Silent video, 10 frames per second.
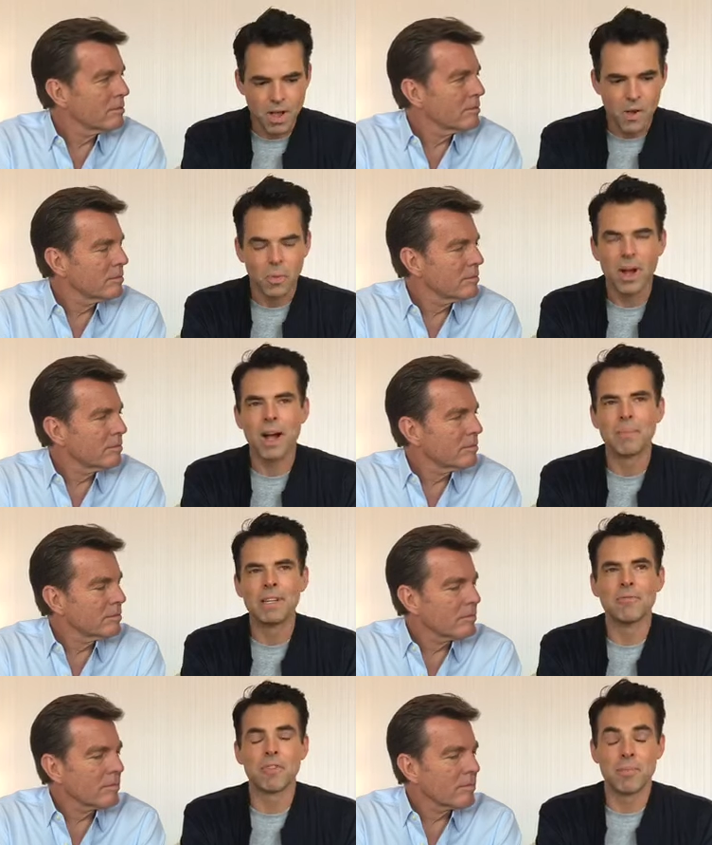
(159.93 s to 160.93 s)
Speaker 1: Well, I
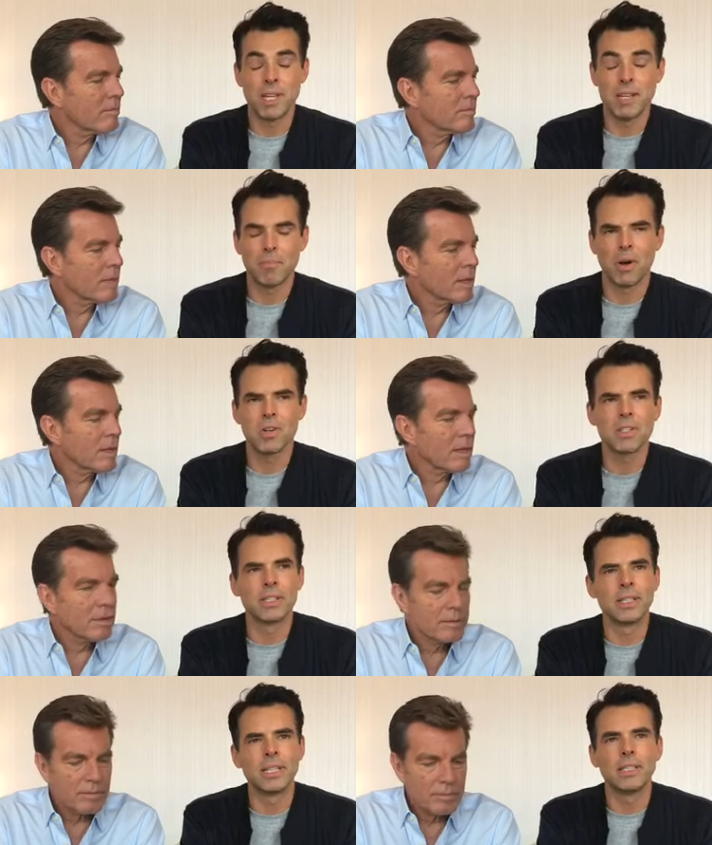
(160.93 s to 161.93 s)
mean, for me
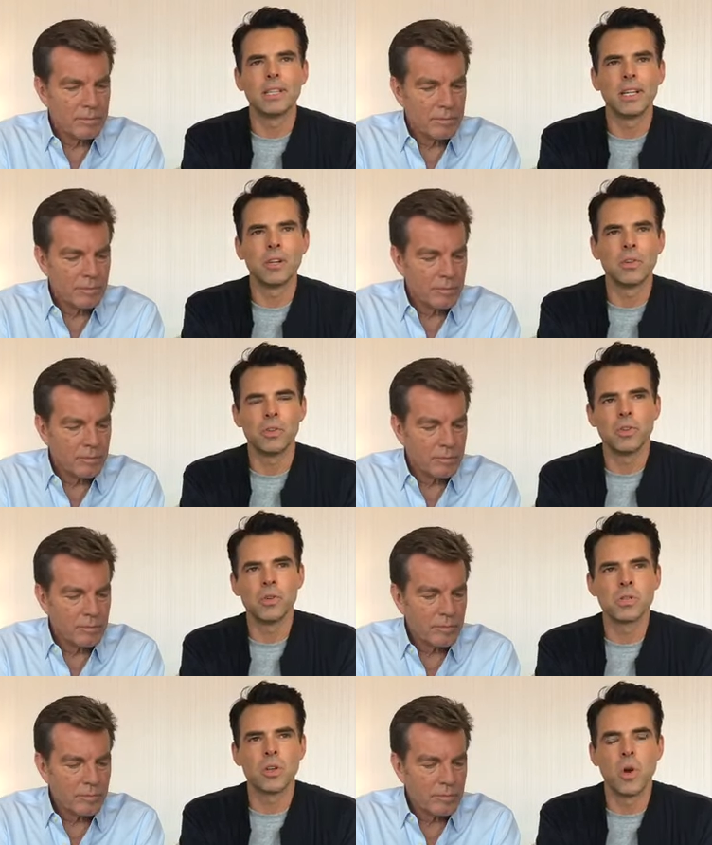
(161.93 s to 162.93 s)
personally, it
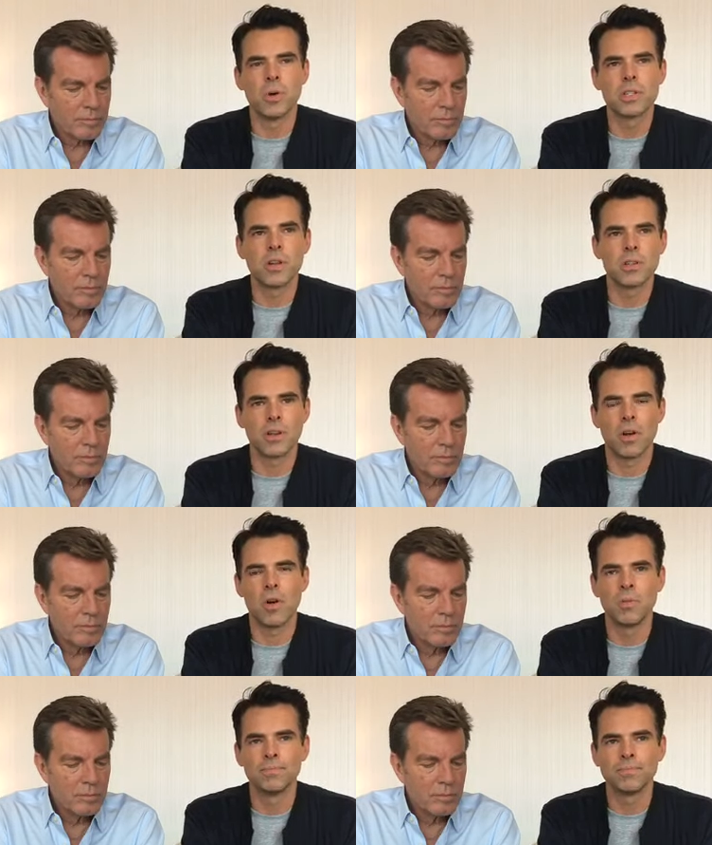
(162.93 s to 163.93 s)
usually always starts at
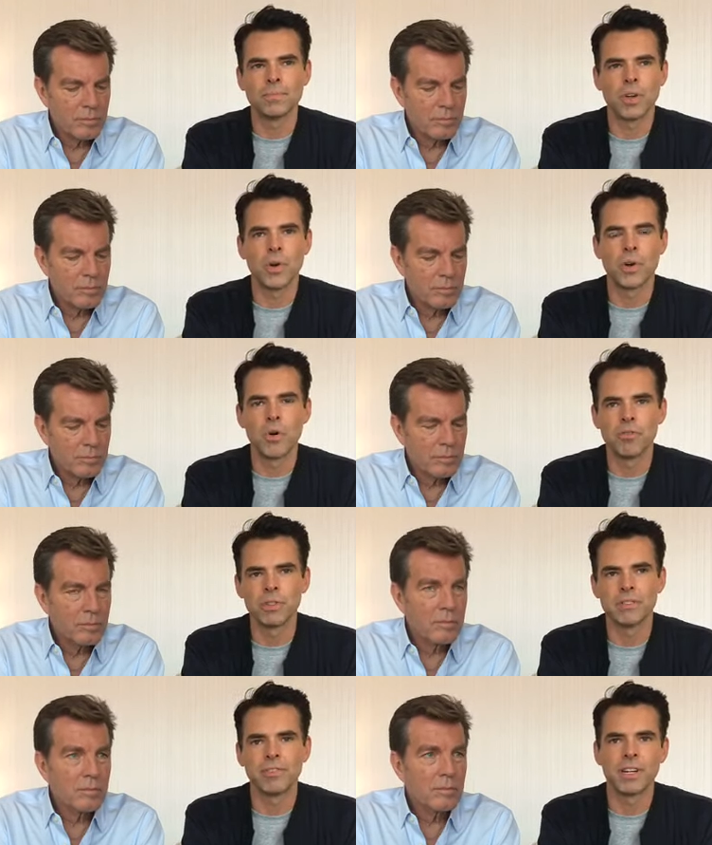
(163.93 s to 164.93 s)
home, going
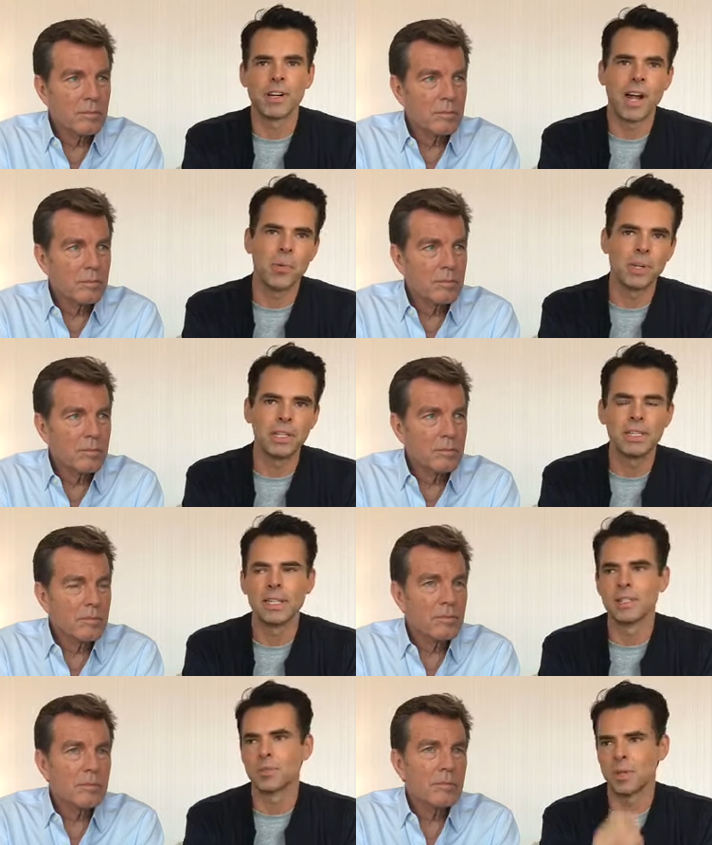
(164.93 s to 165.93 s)
over it, figuring out what it
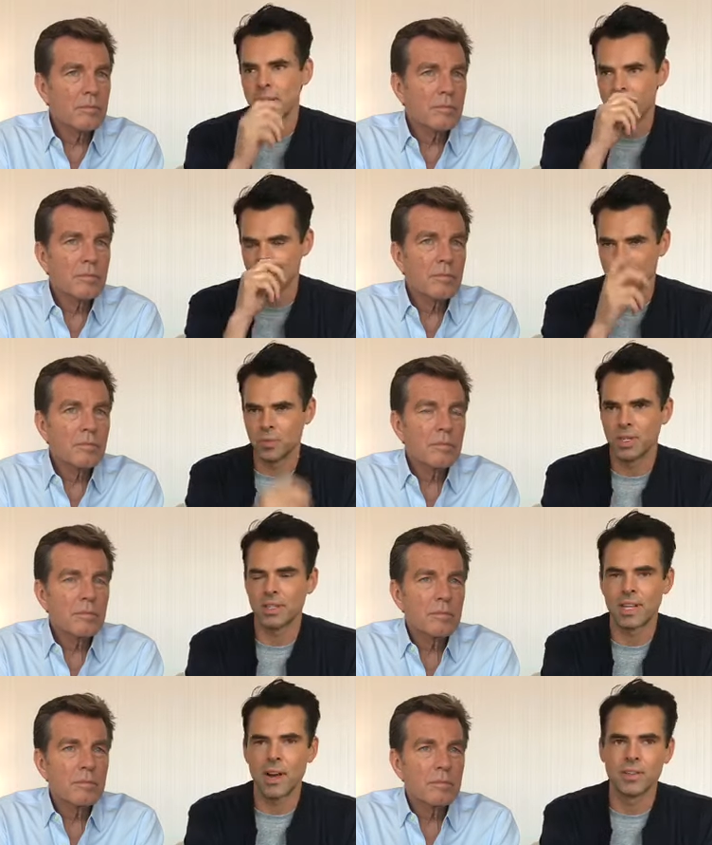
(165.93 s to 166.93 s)
is, what I what
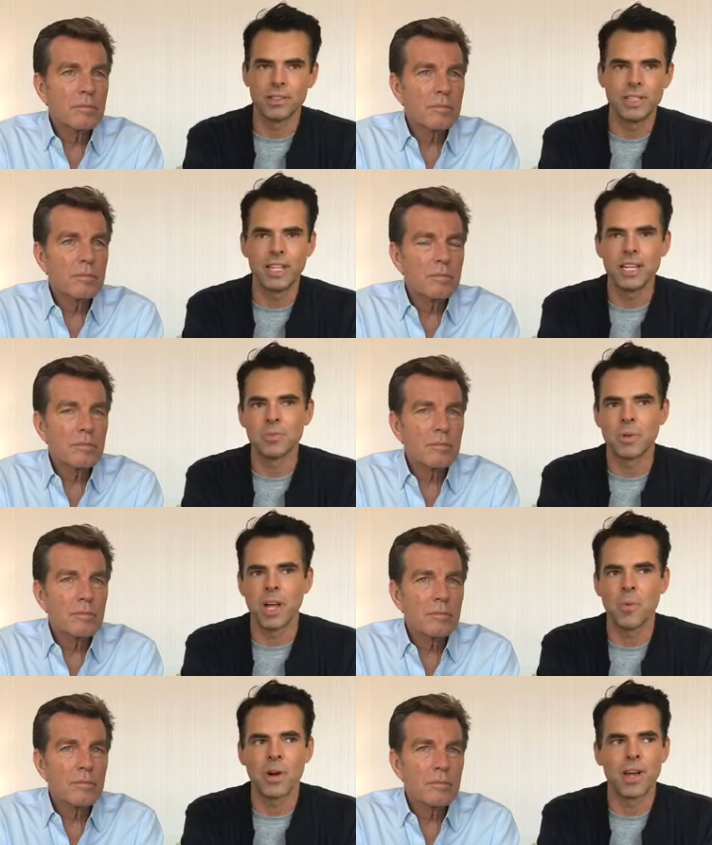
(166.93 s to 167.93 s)
the character needs, what
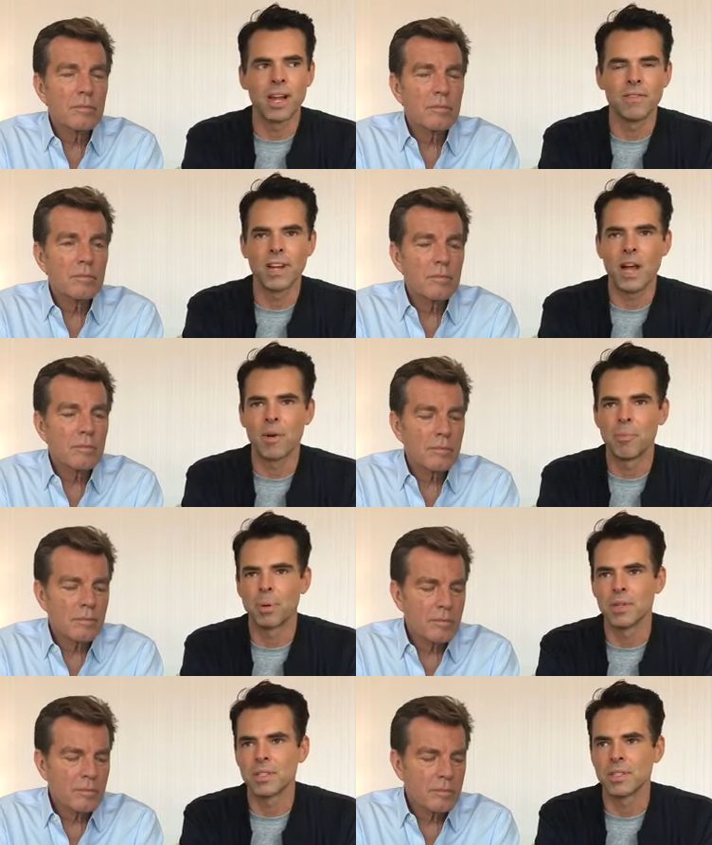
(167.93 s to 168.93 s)
I want out of it, how I
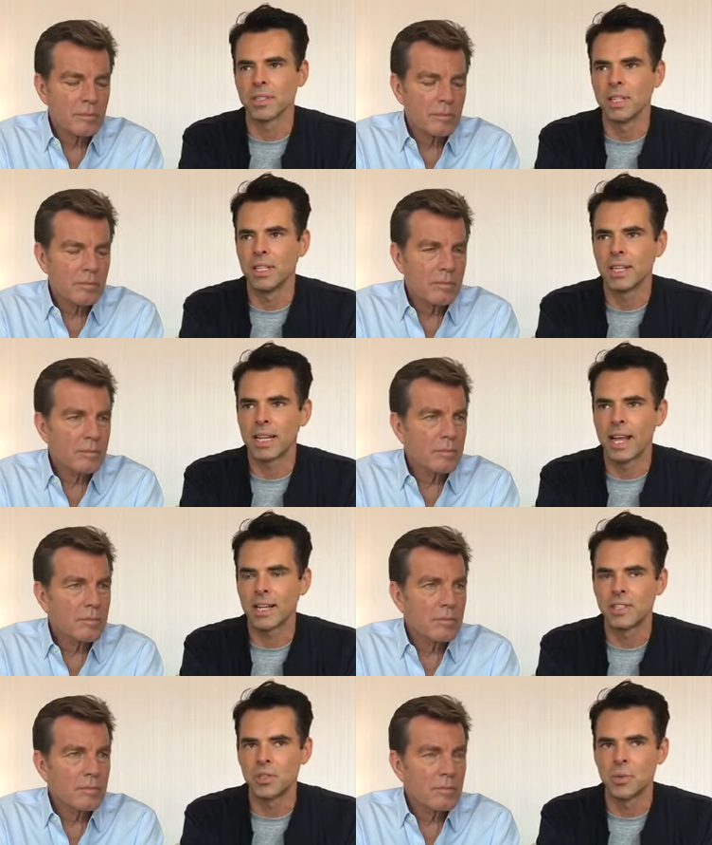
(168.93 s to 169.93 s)
personally
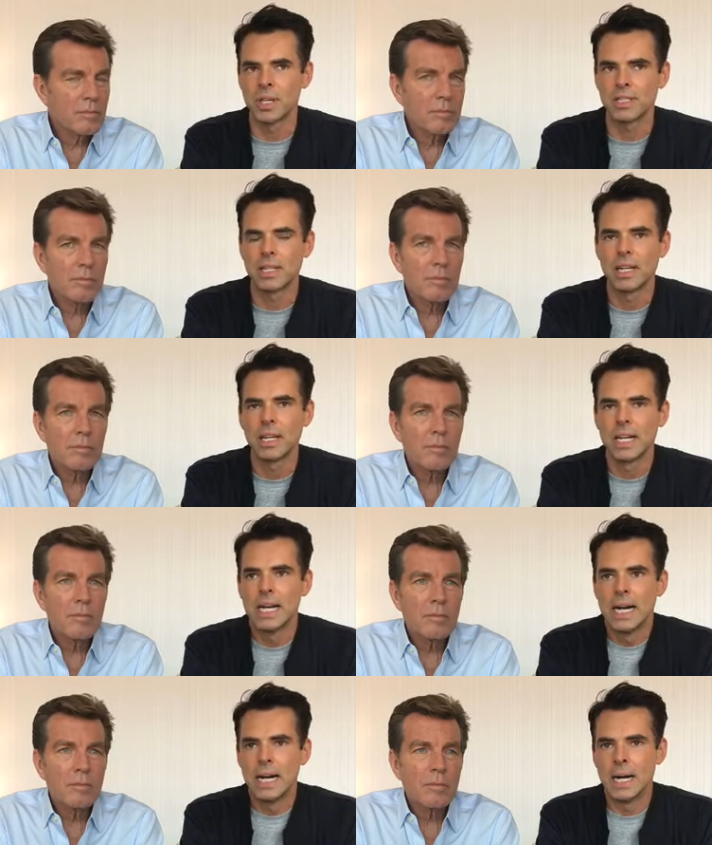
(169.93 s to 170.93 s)
connect to it,
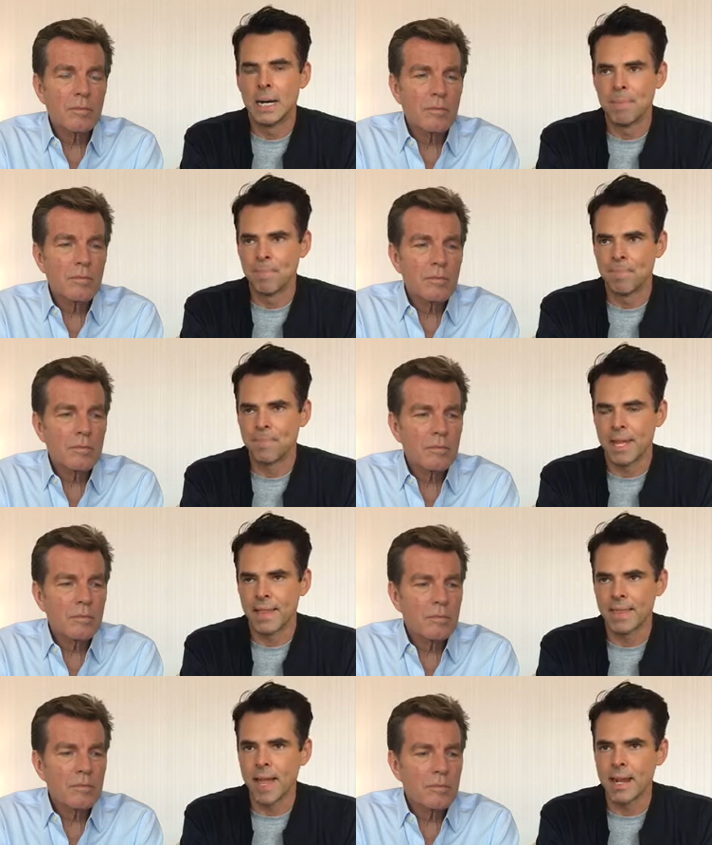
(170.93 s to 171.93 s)
um,
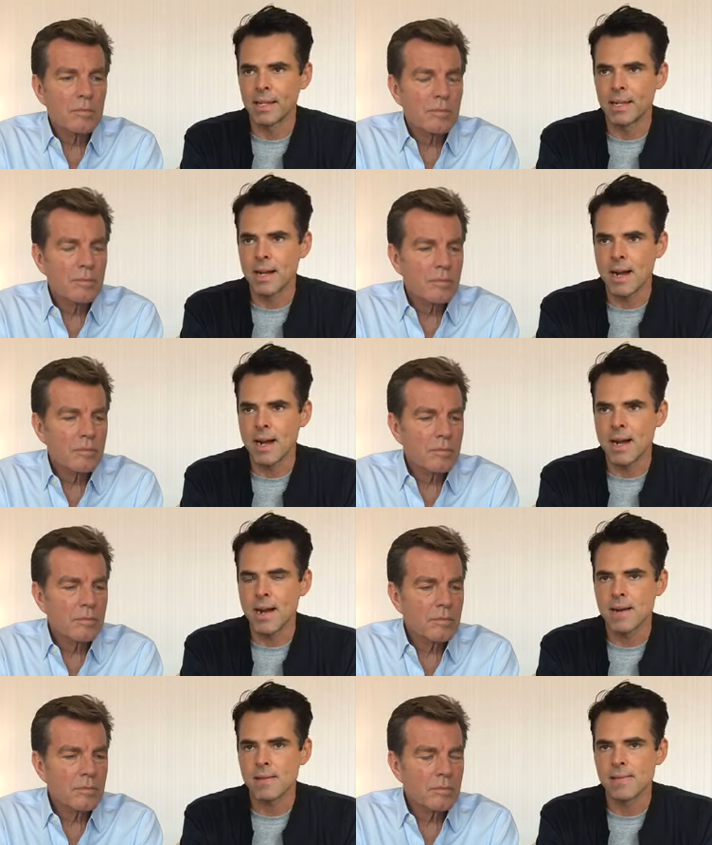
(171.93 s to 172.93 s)
and then
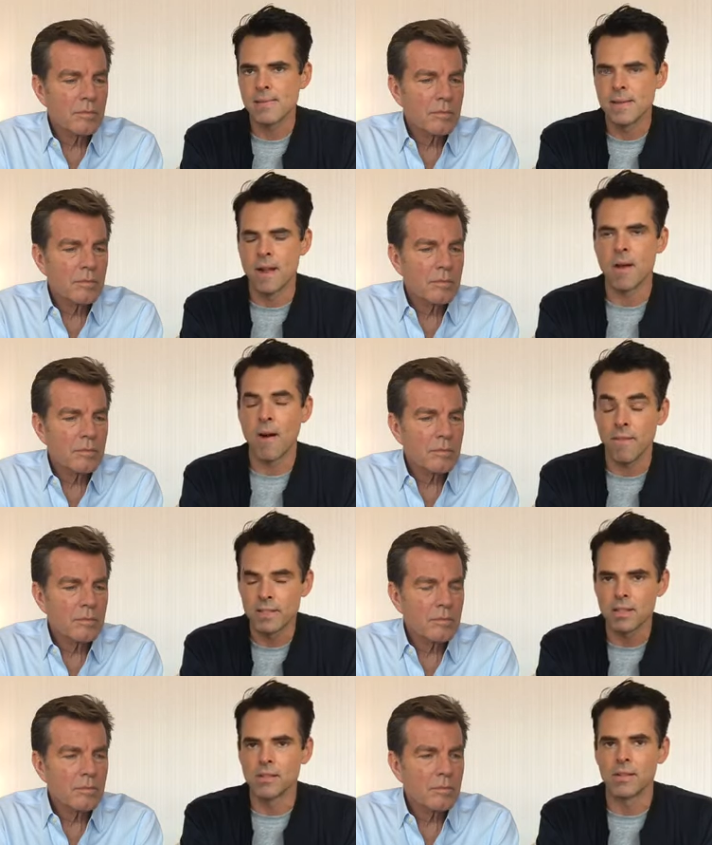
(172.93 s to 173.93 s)
uh, you know,
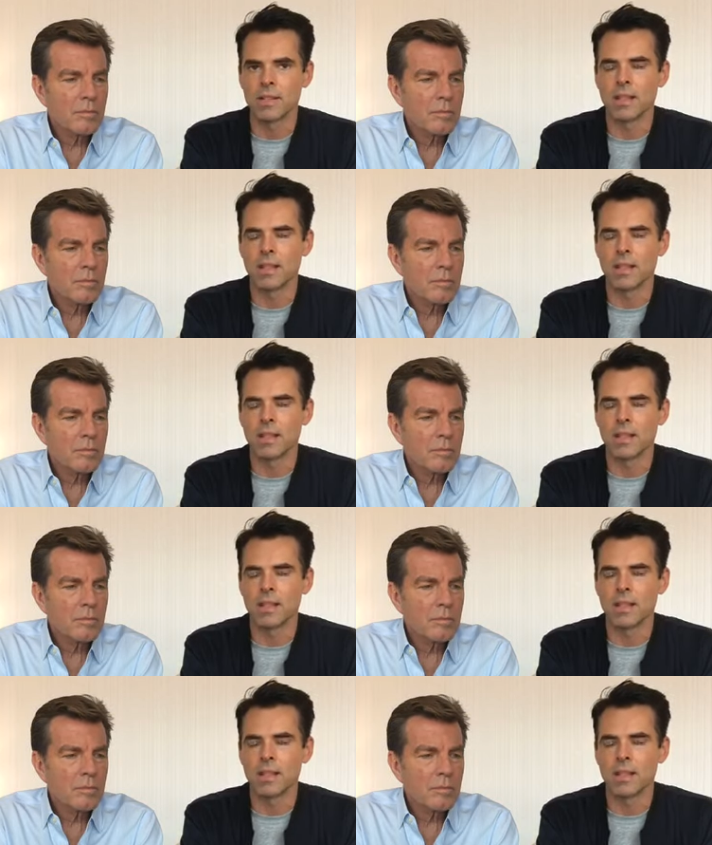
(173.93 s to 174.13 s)
obviously learning the